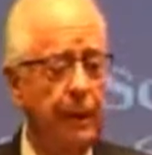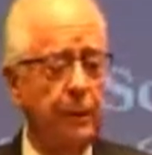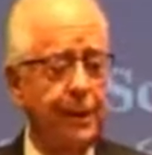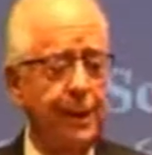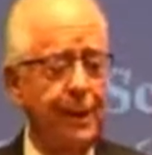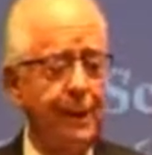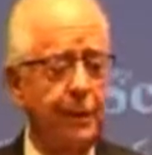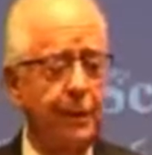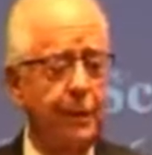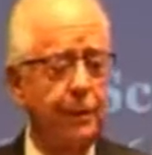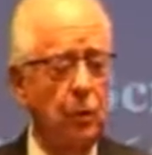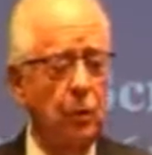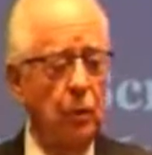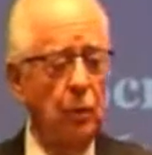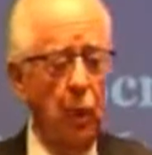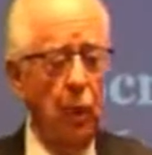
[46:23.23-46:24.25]
Satan is
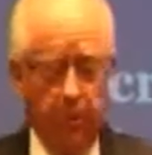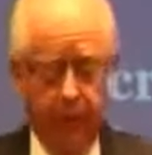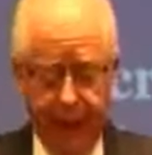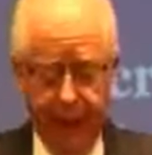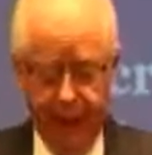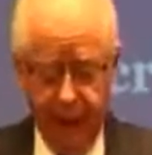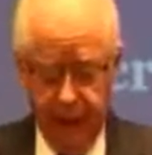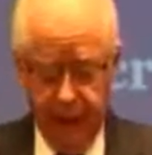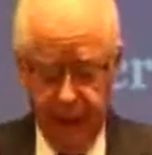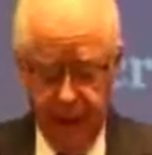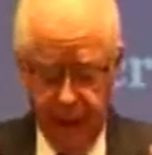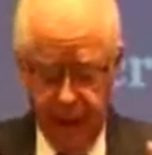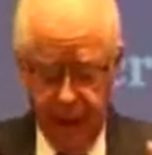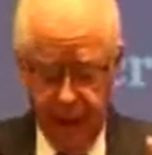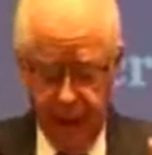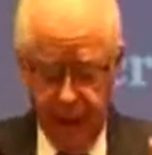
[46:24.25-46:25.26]
on the warpath
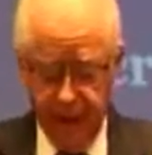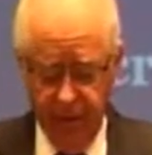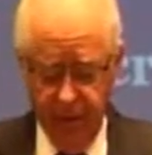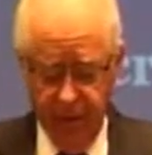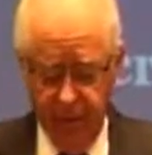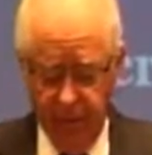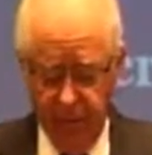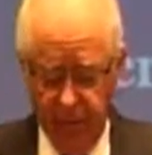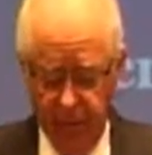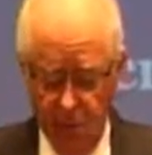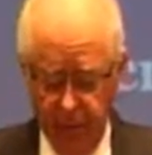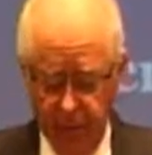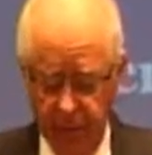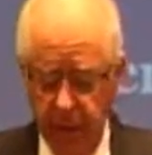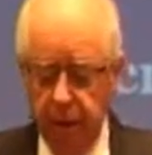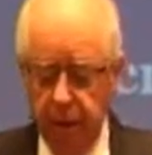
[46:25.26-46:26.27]
today as never before.
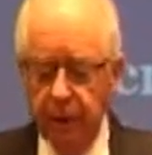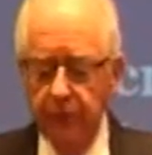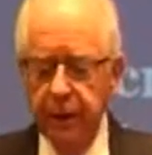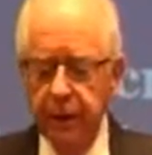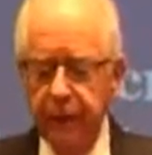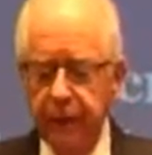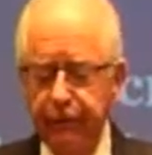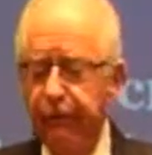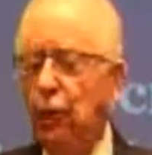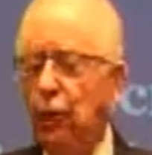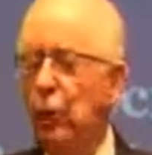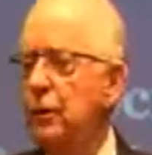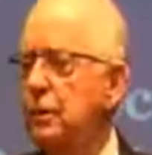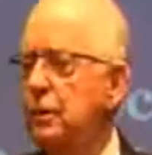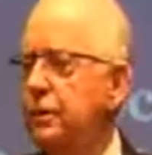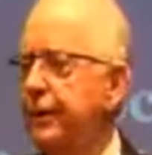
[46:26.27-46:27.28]
But the
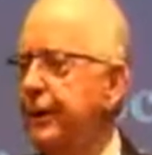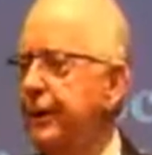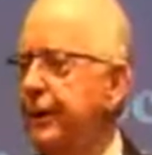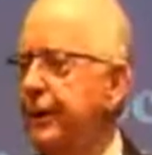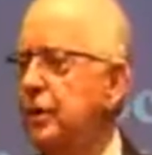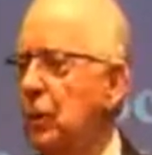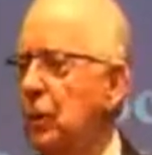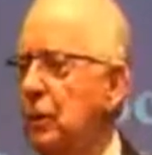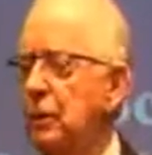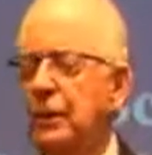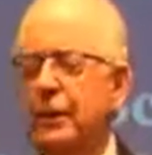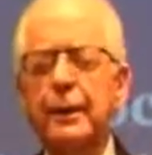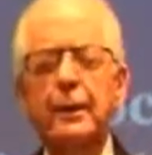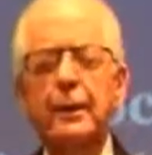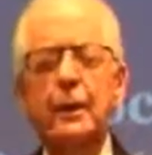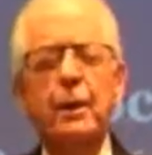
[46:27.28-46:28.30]
focus that he's on,
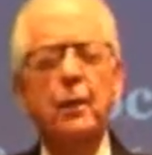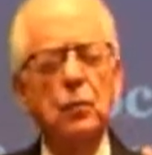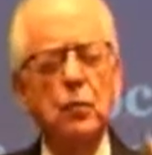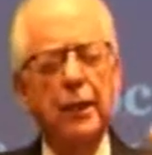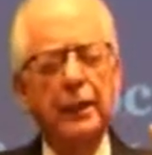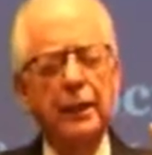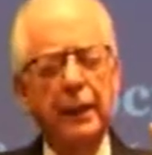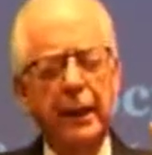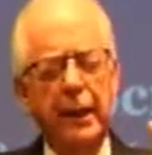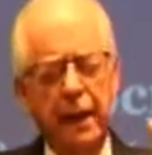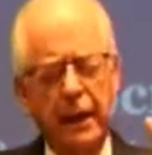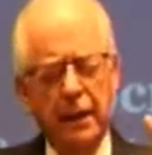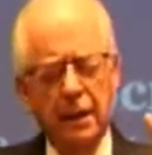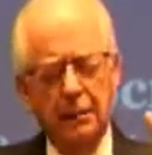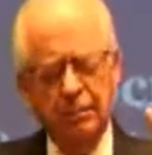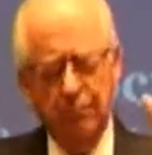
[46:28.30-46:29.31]
the one that he
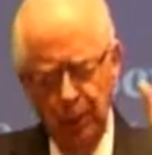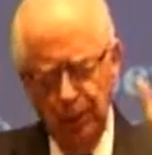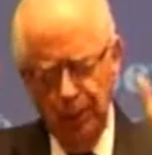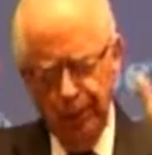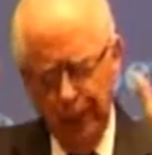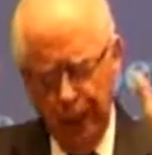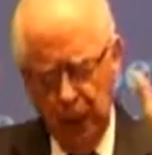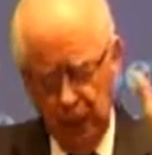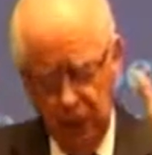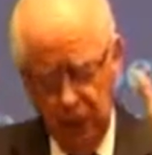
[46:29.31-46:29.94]
has the bullseye